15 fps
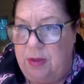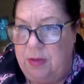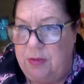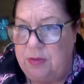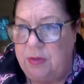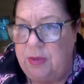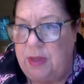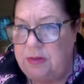
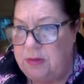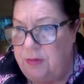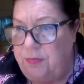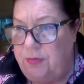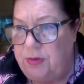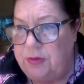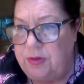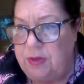So that's the
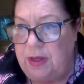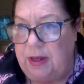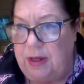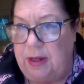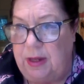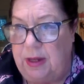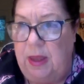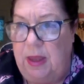first thing.
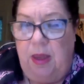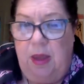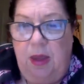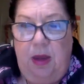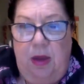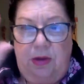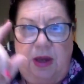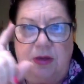
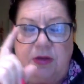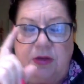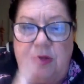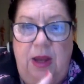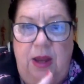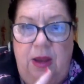Okay, so